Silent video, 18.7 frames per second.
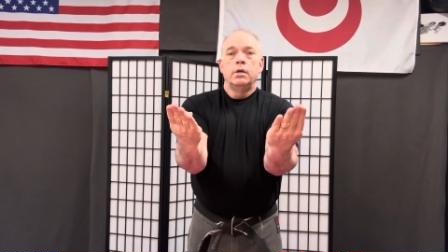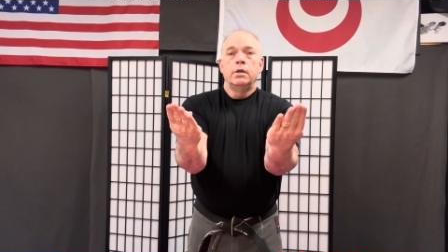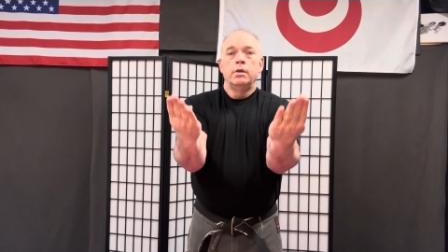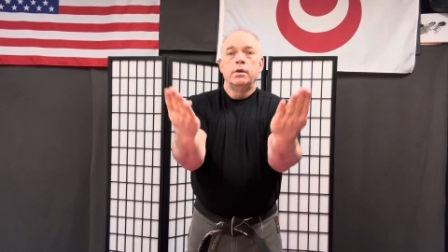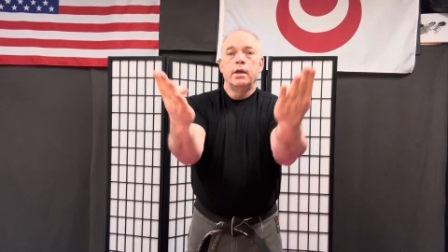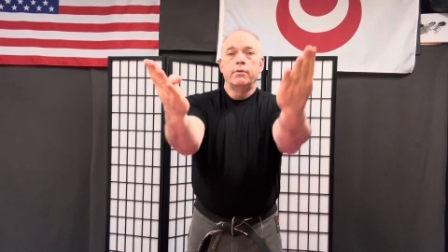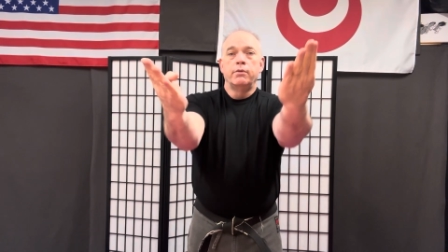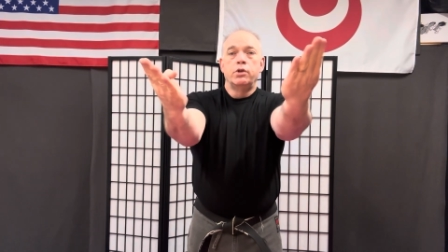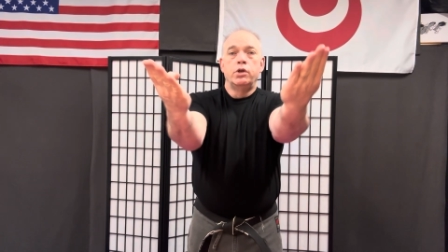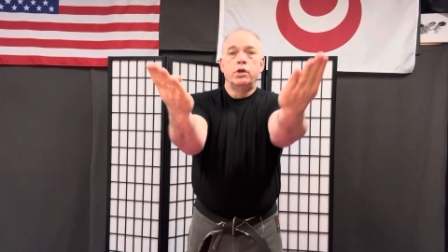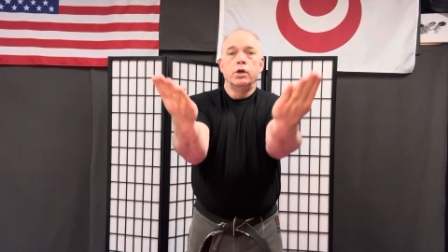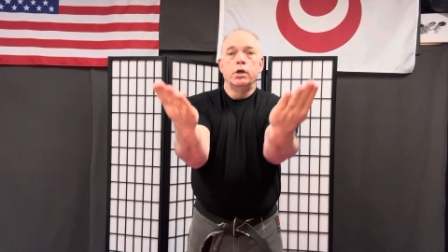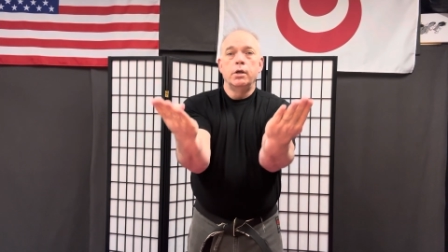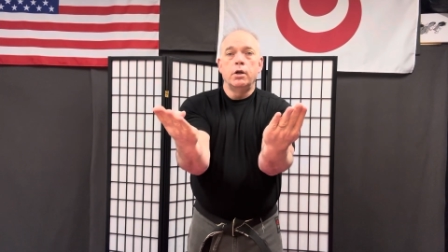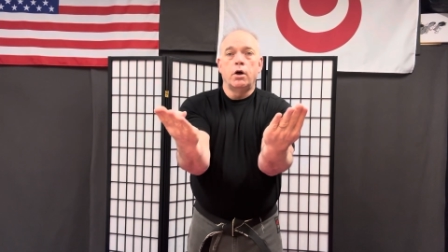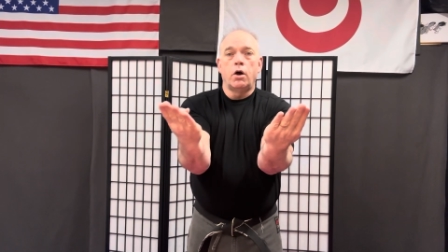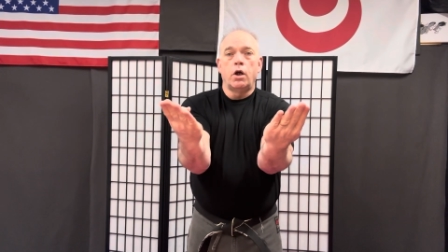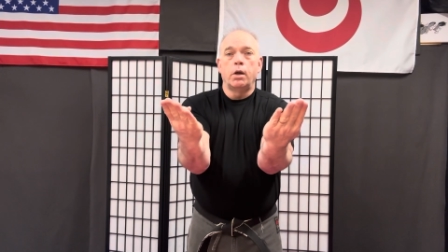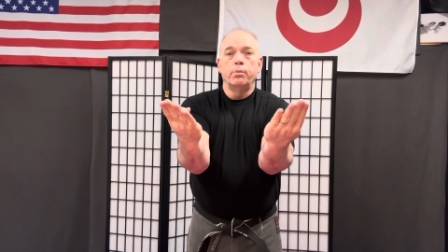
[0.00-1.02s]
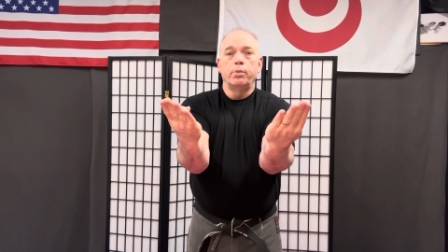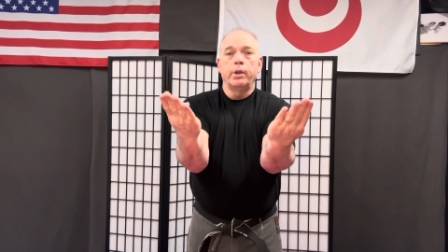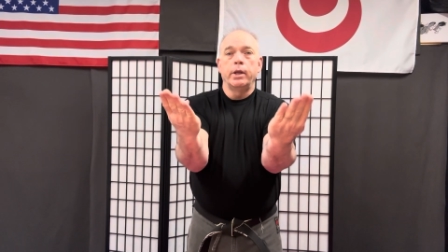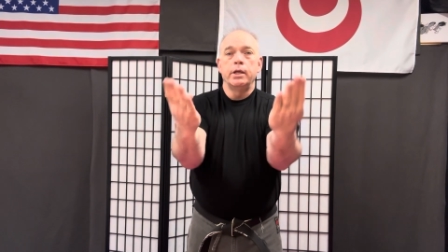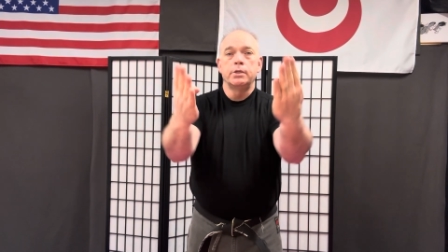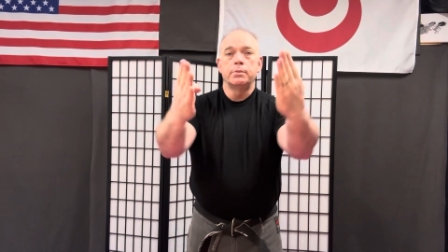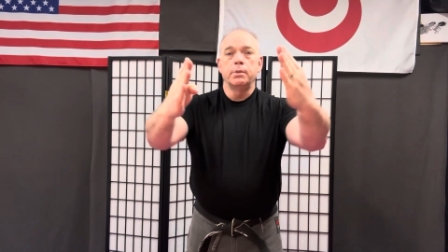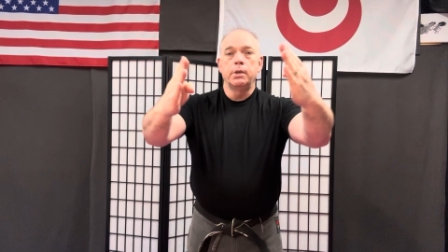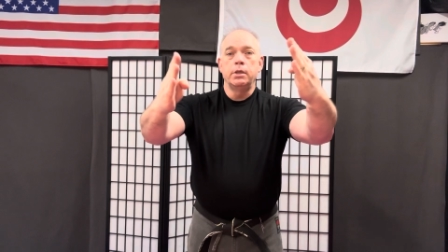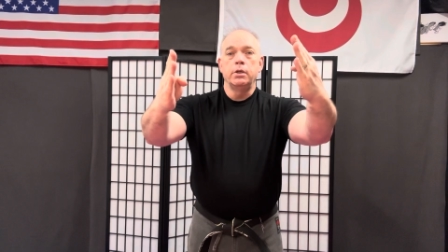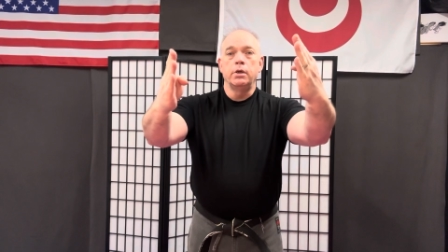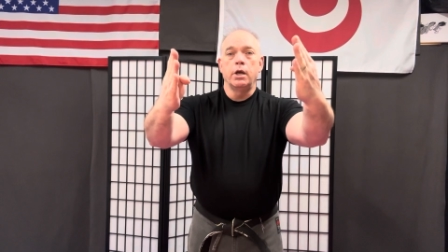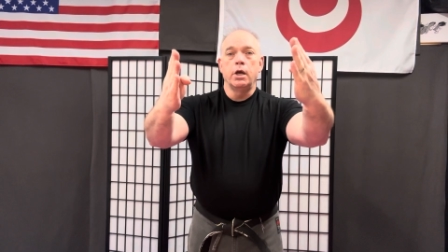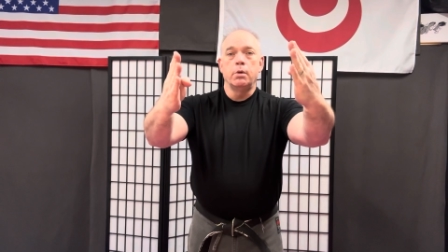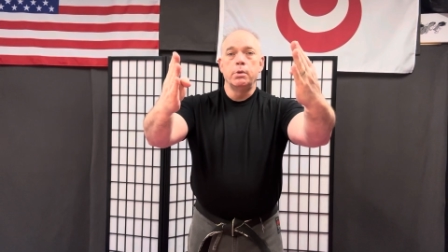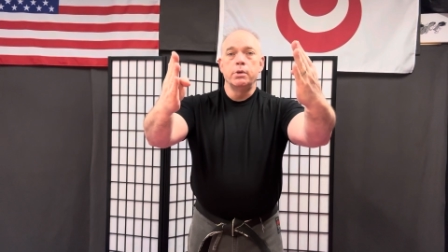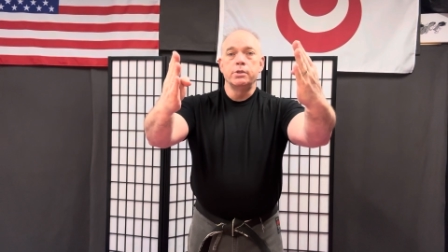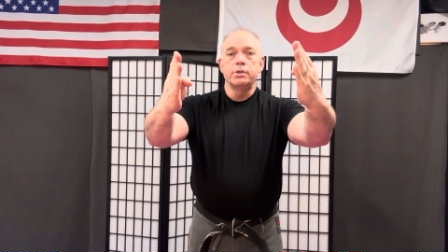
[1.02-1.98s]
You have good arm placement. Your
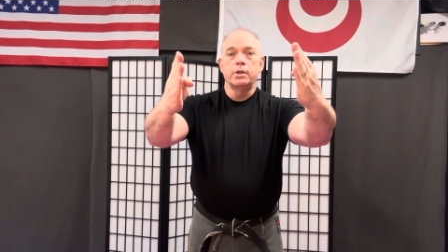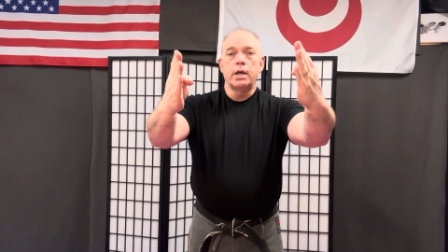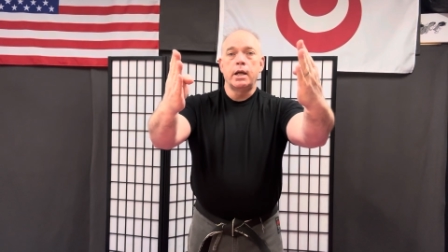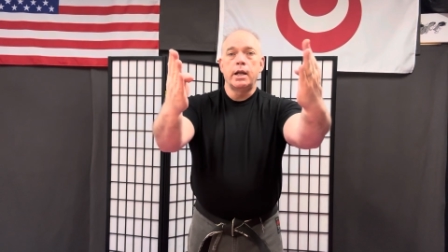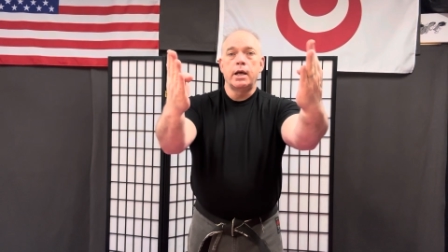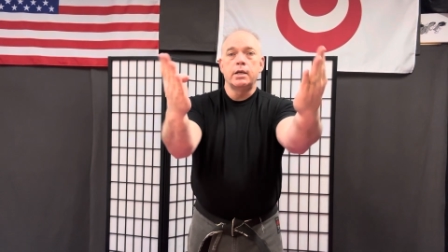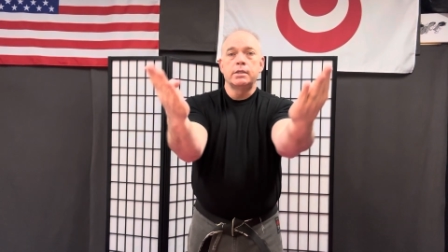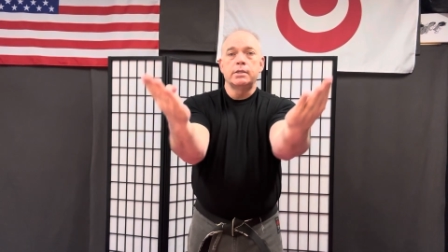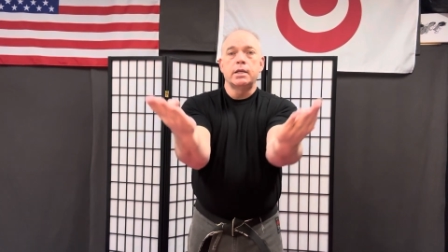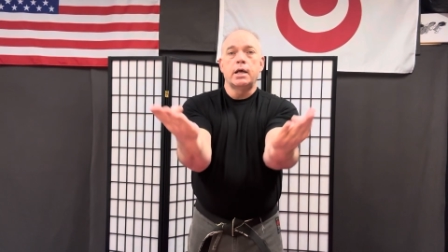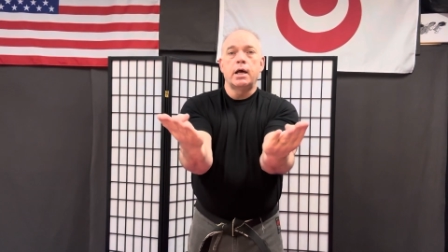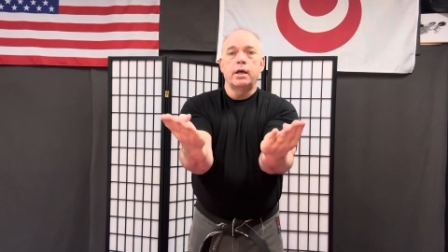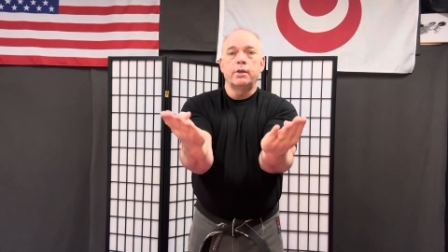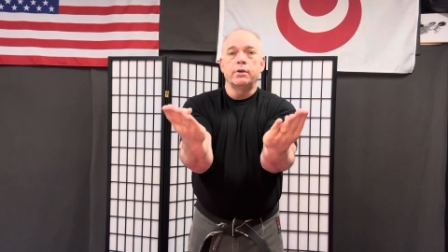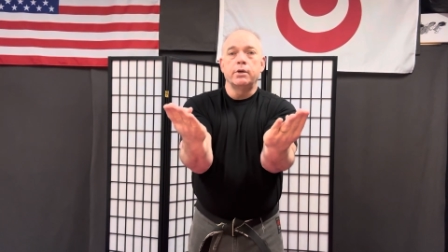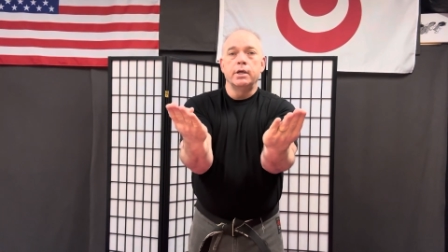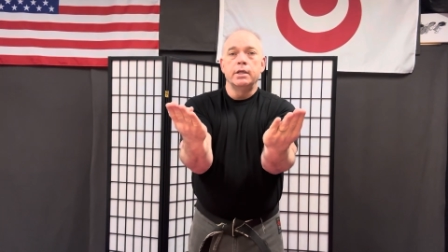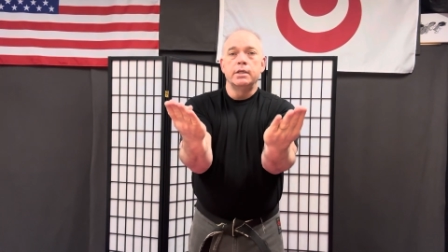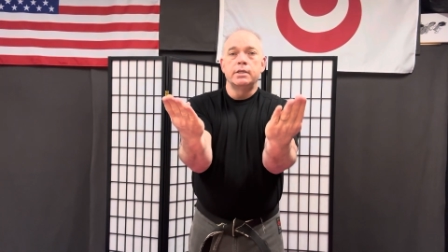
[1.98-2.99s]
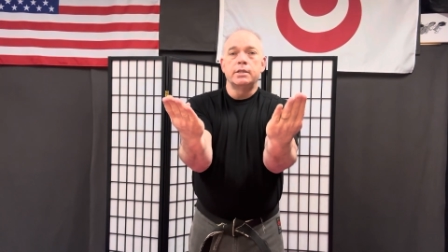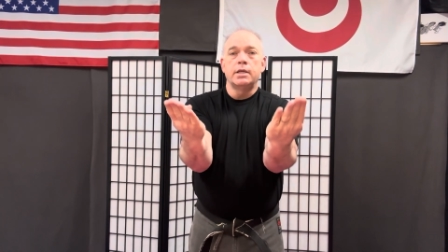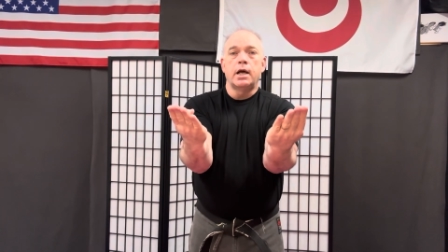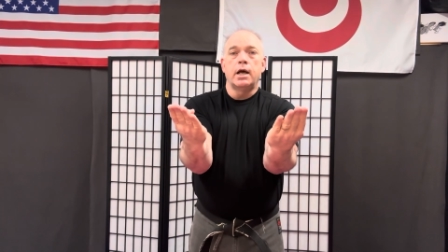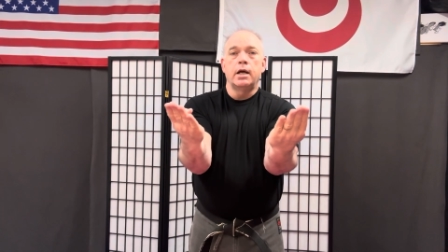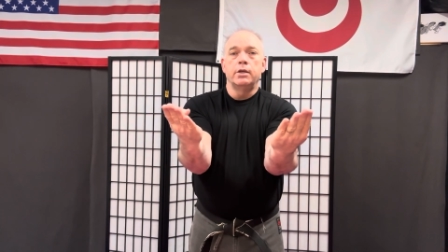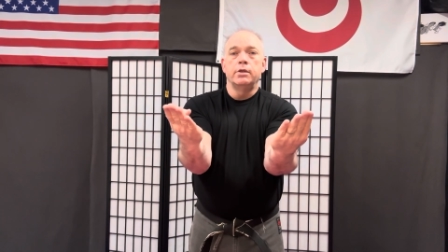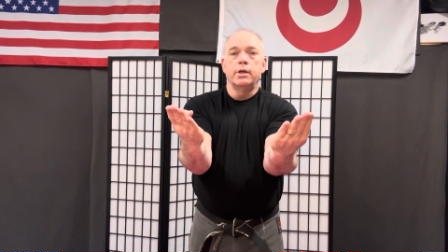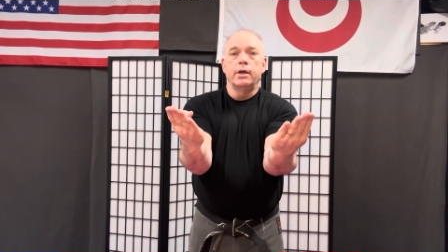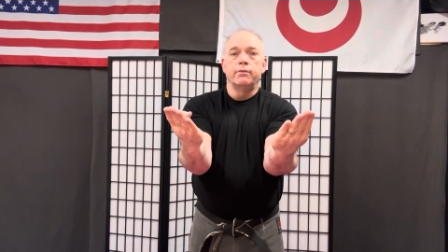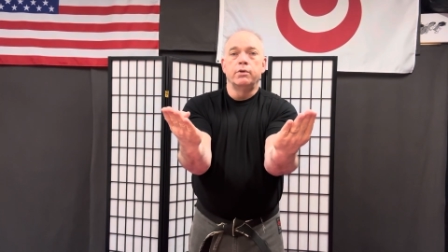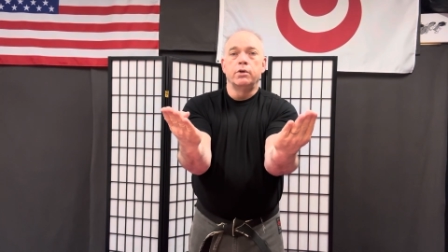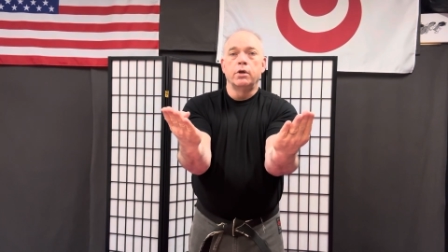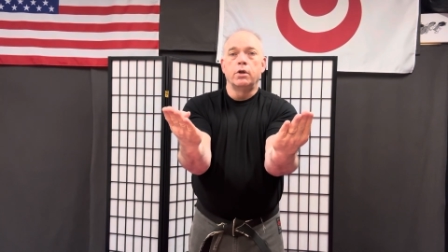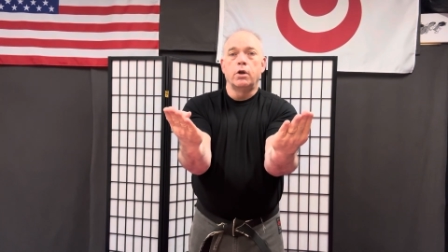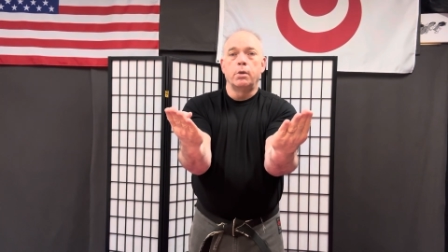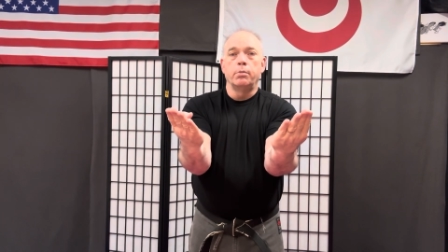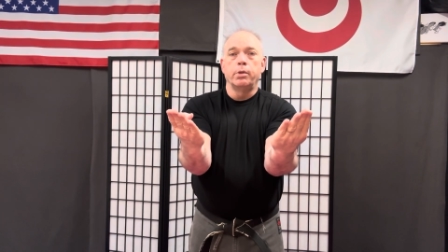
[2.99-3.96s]
elbows are not outside, they're inside. You have
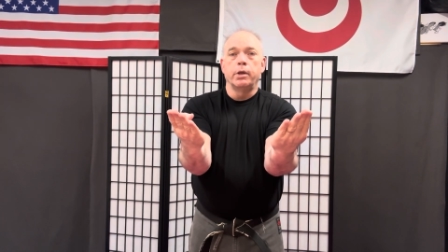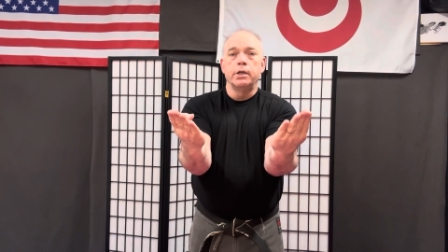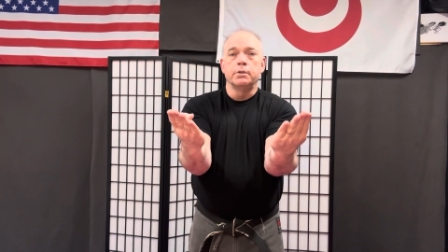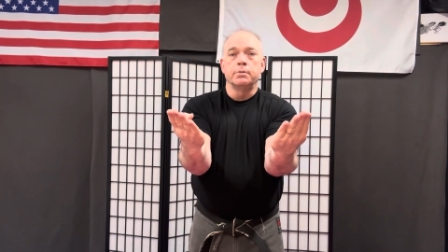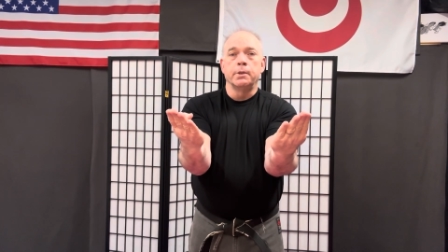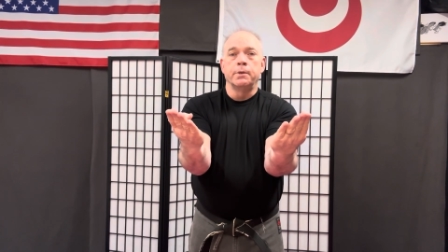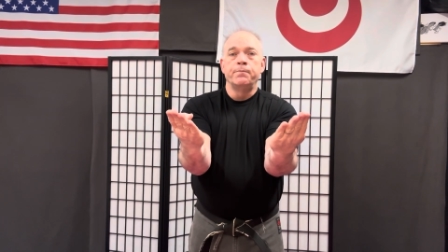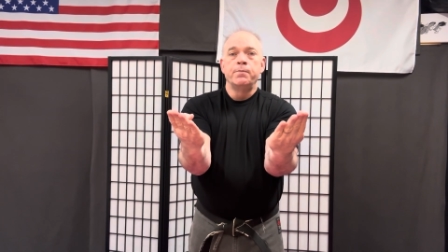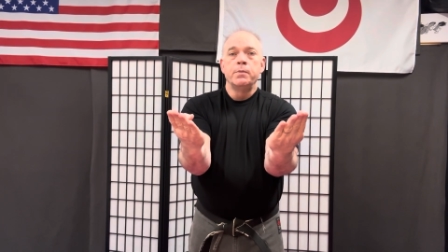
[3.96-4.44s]
good arm placement.